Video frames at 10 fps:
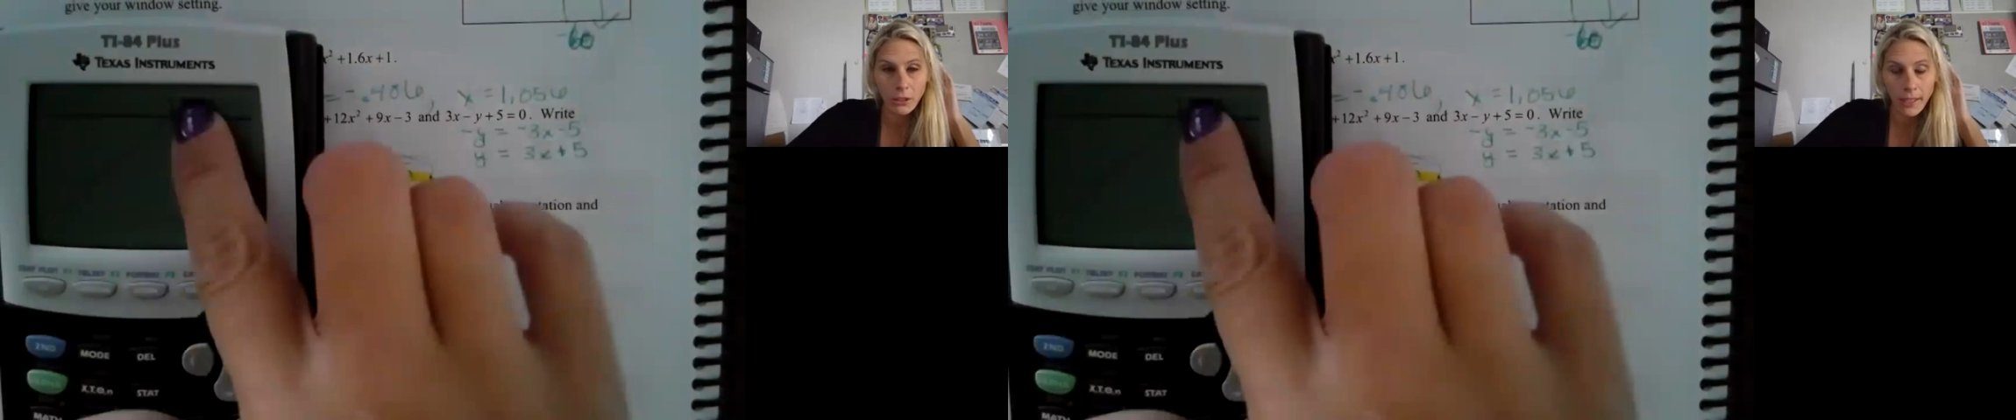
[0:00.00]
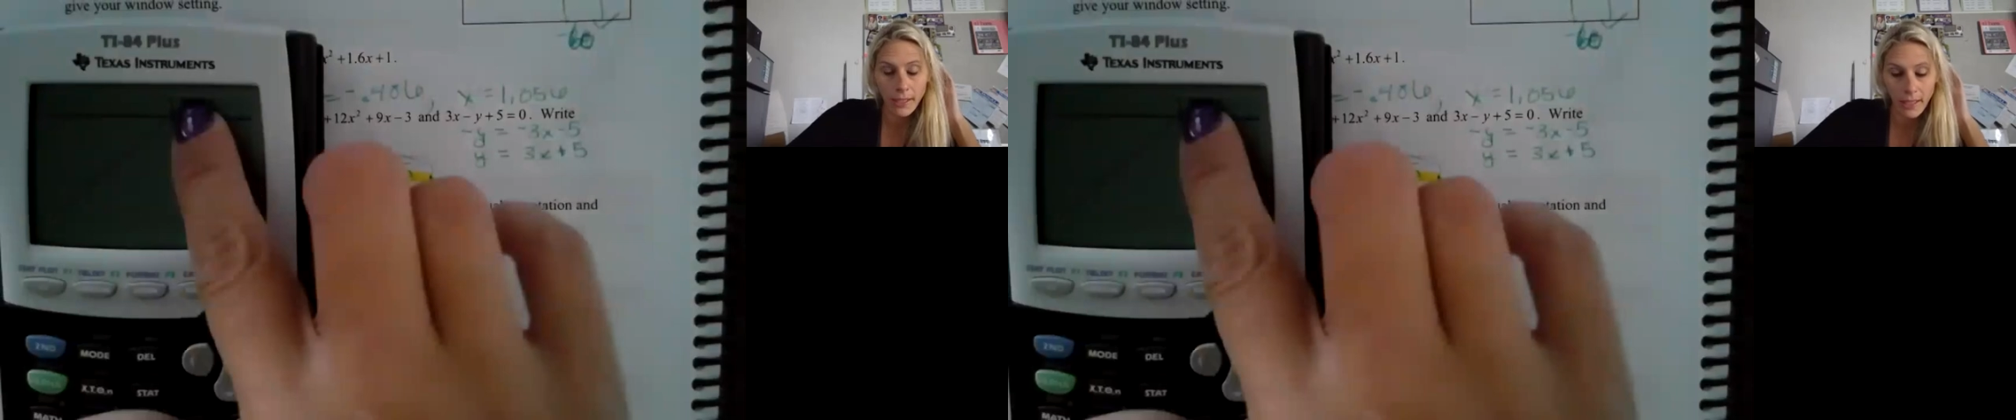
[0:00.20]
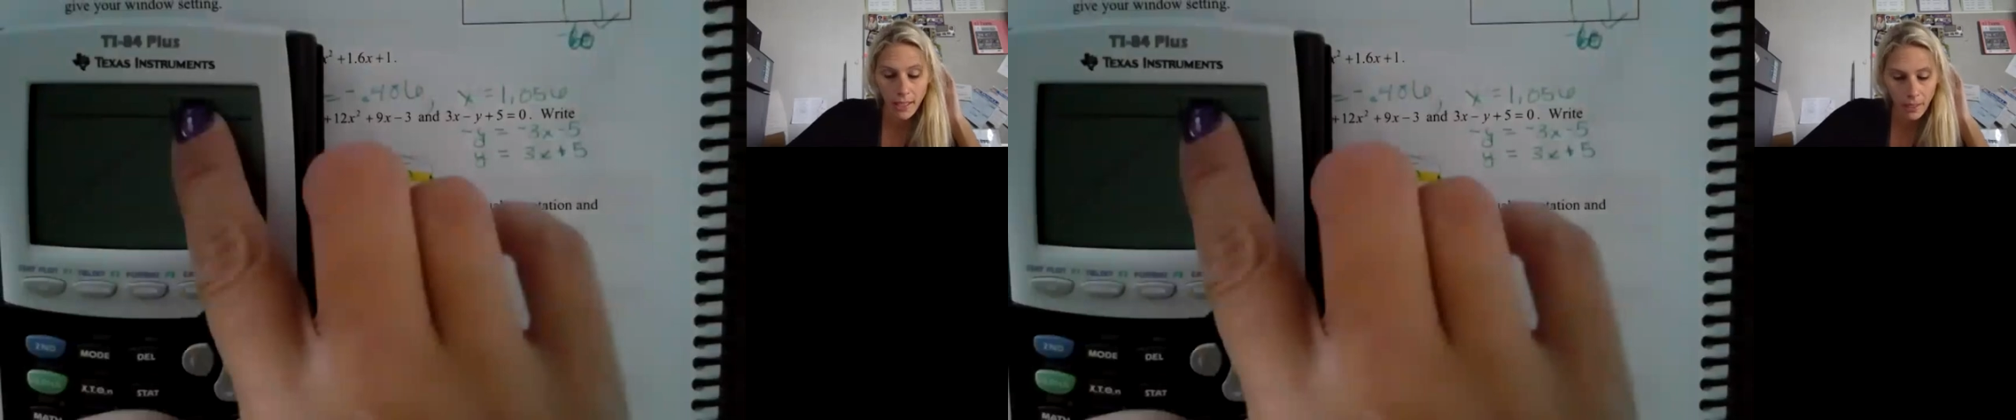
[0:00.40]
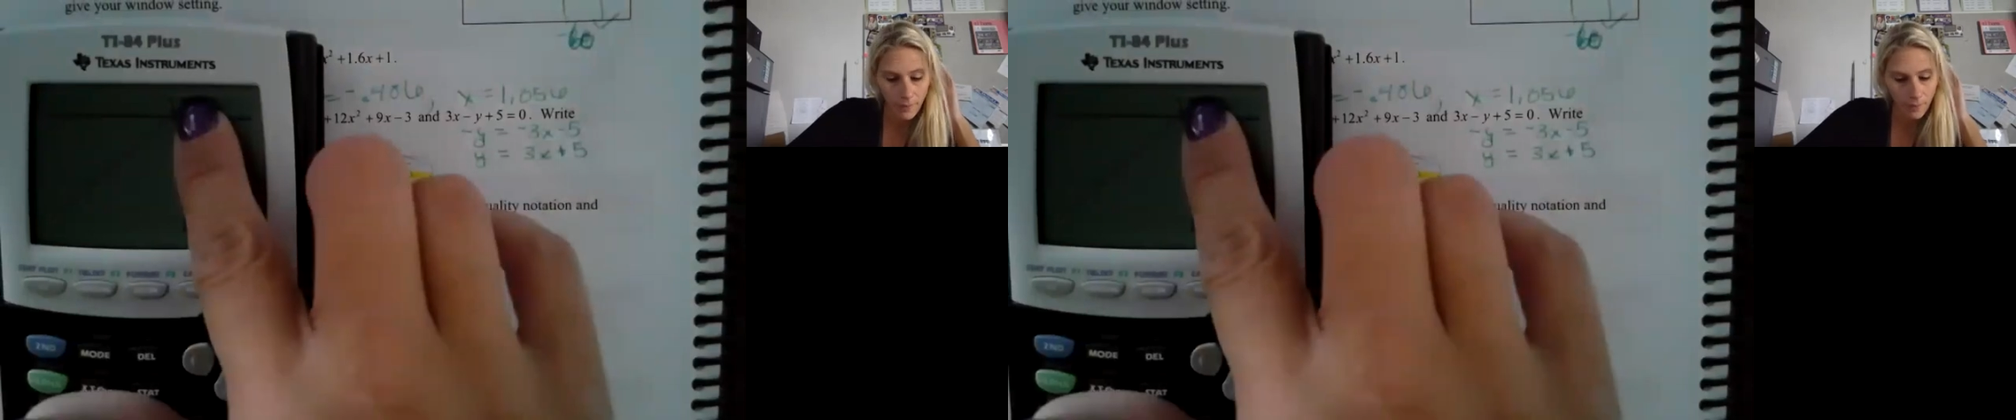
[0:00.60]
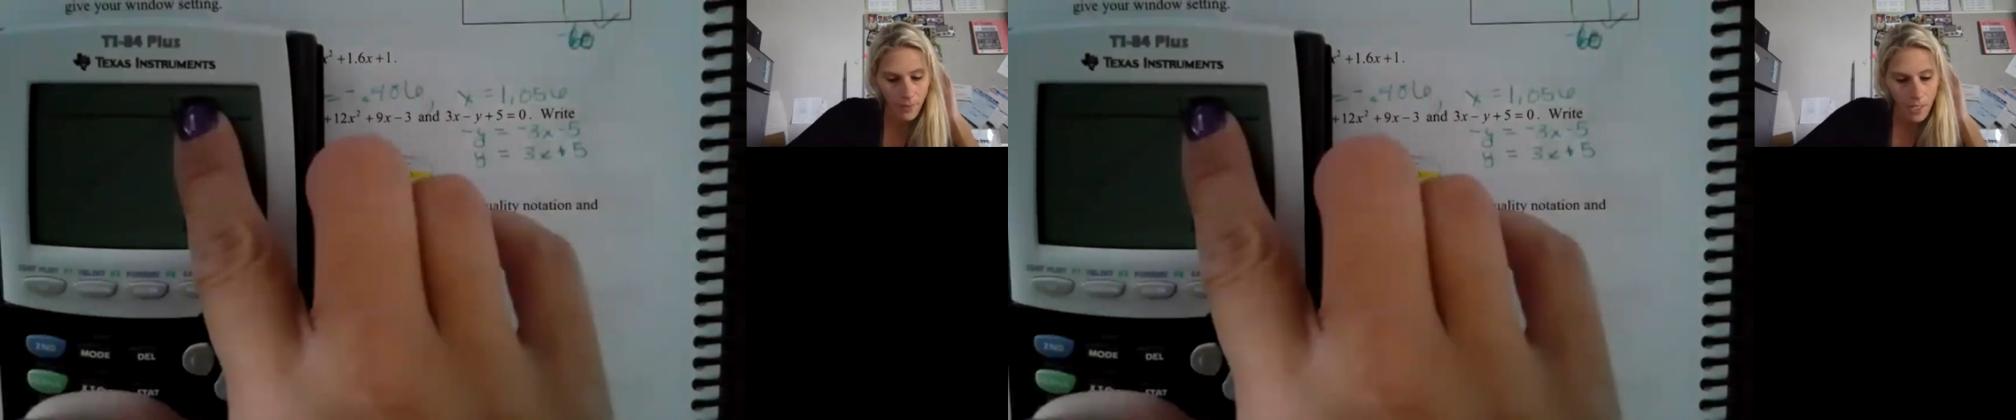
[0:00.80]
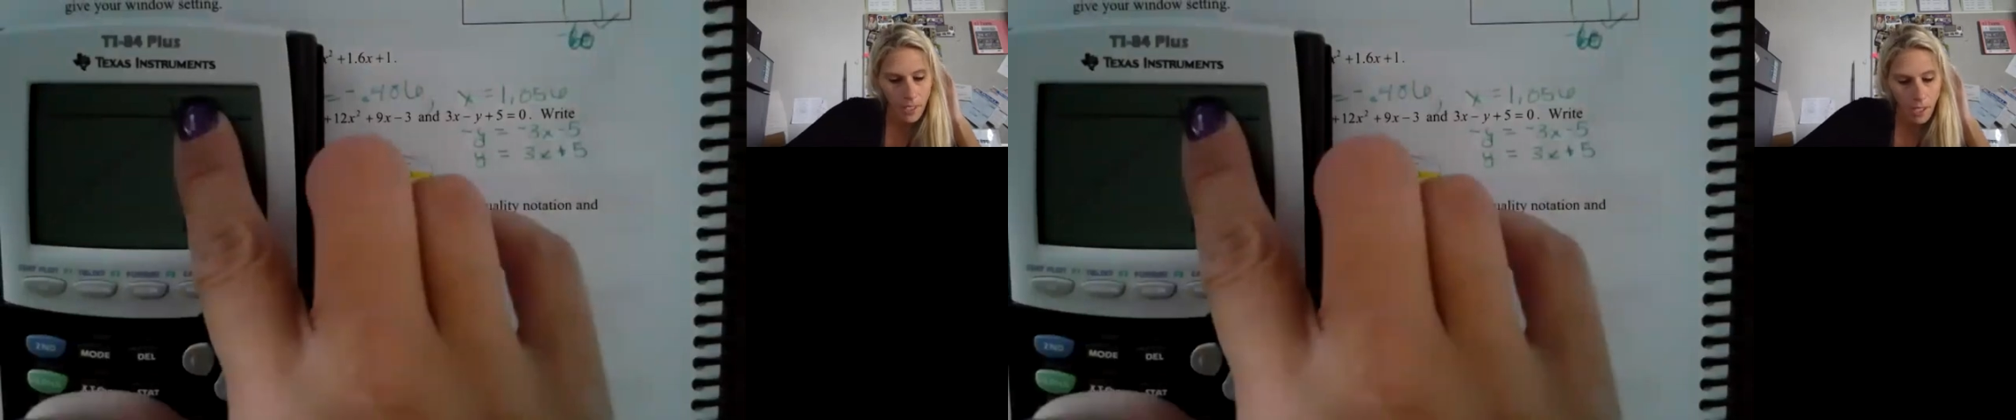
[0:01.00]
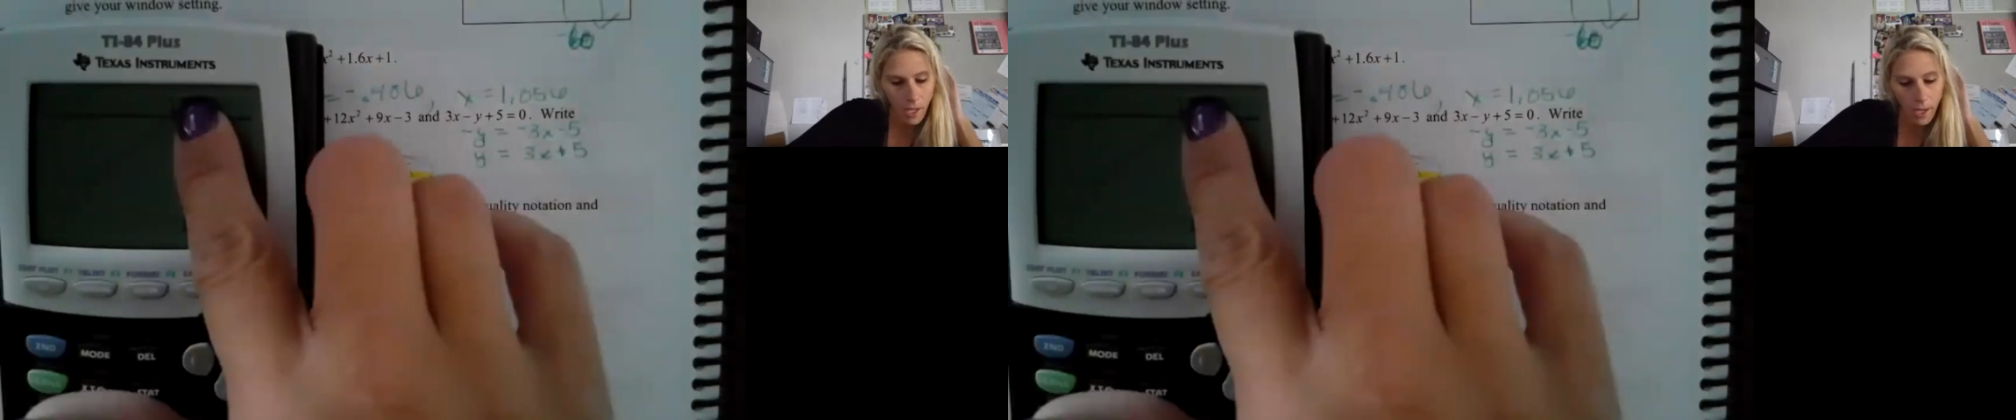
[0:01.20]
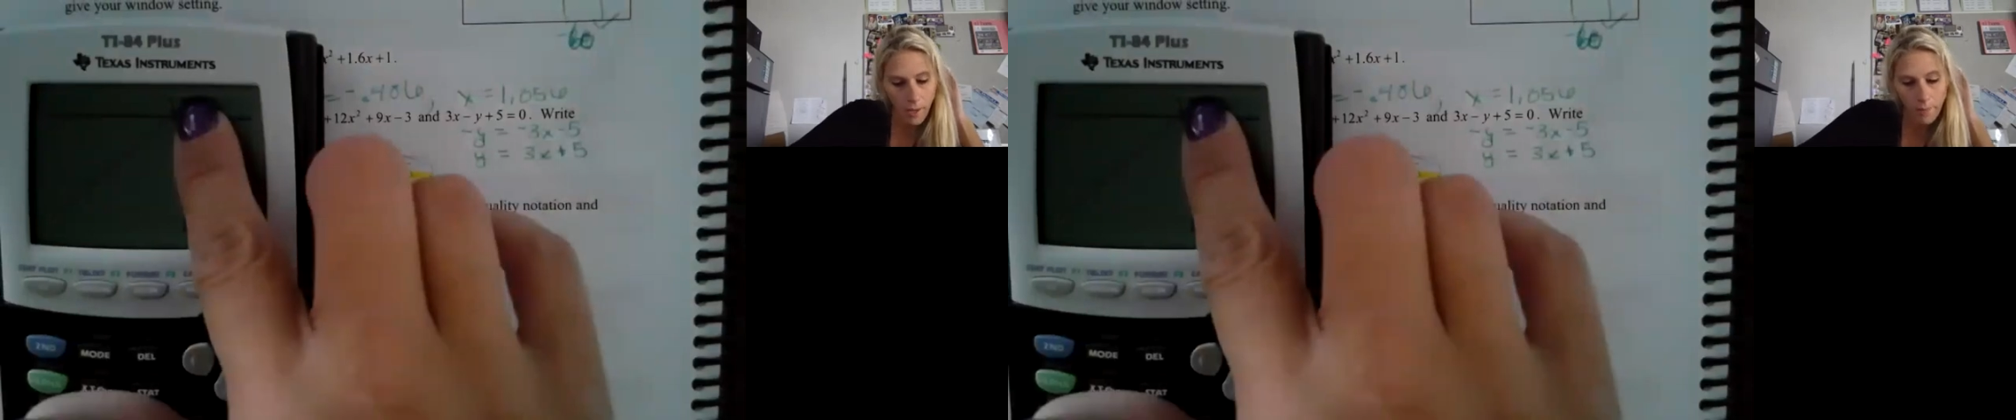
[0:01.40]
right there.
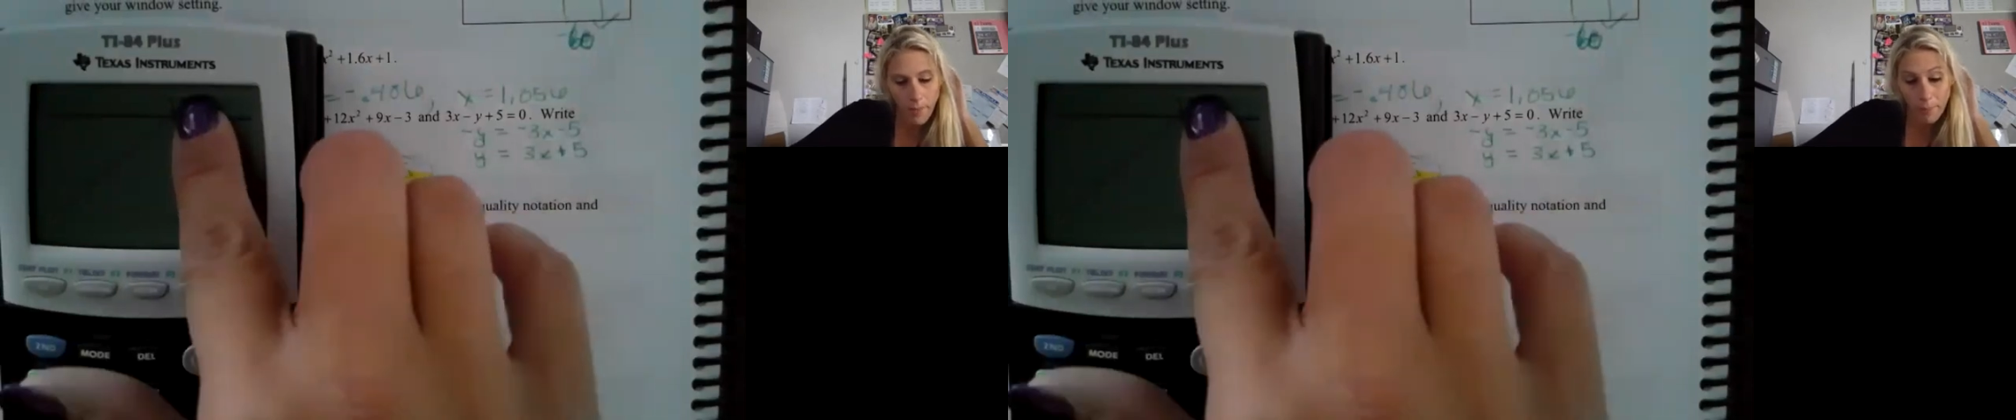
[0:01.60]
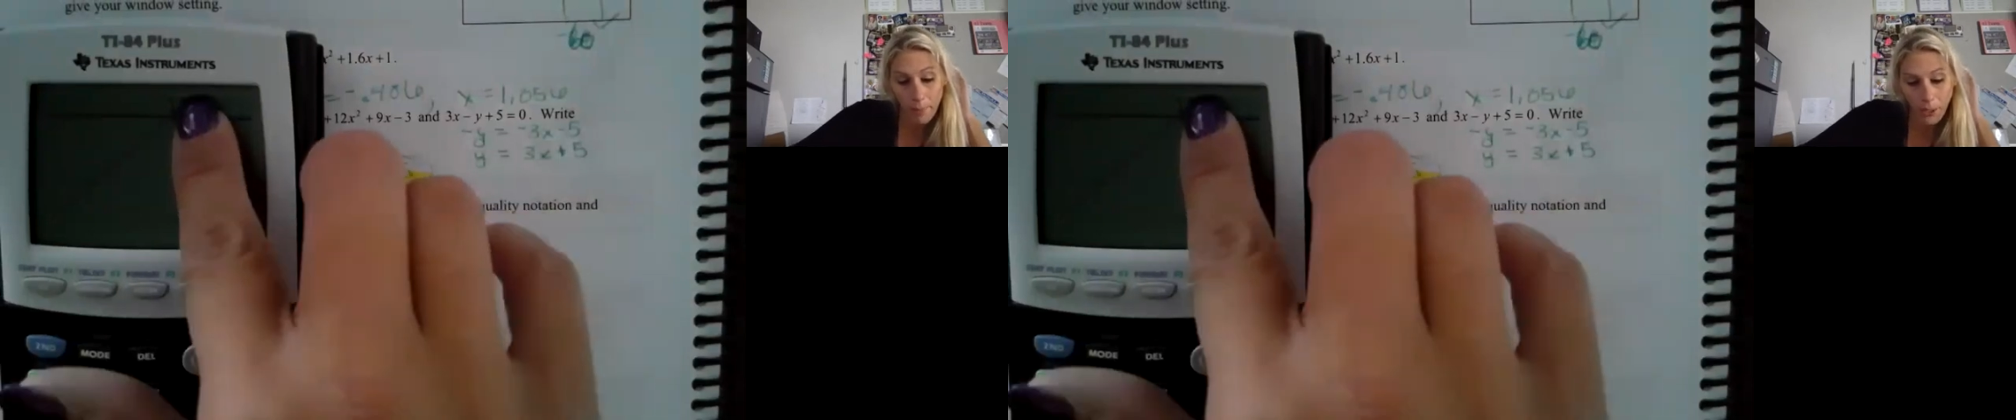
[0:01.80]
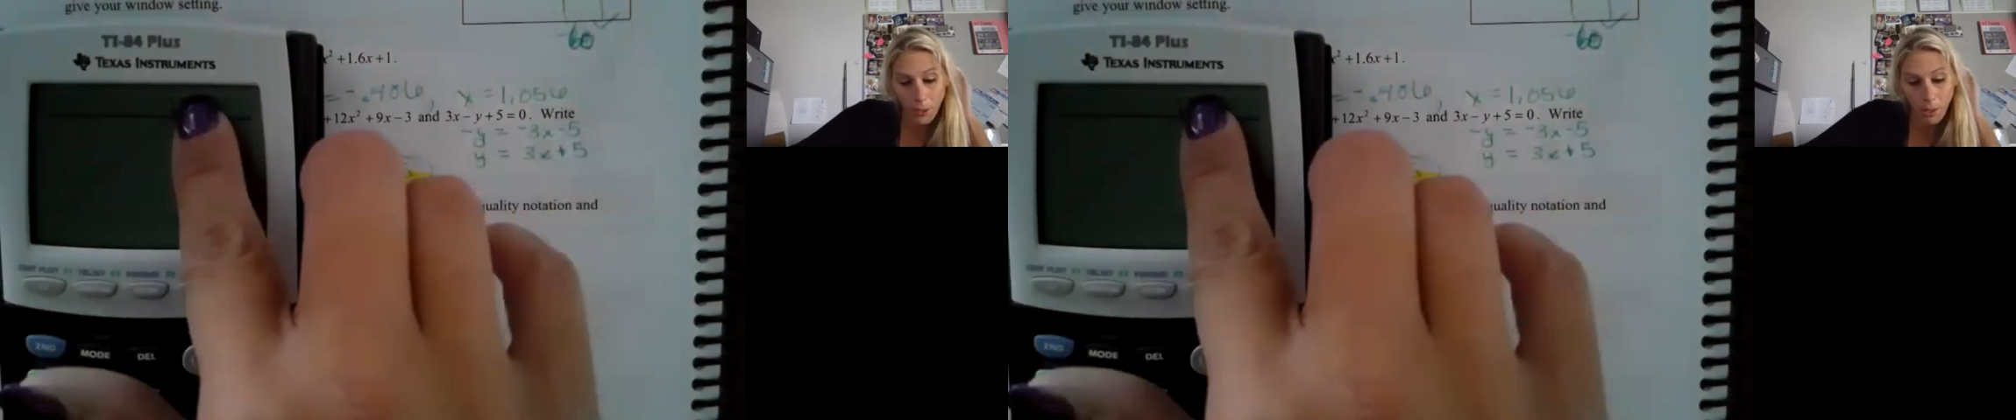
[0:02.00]
But you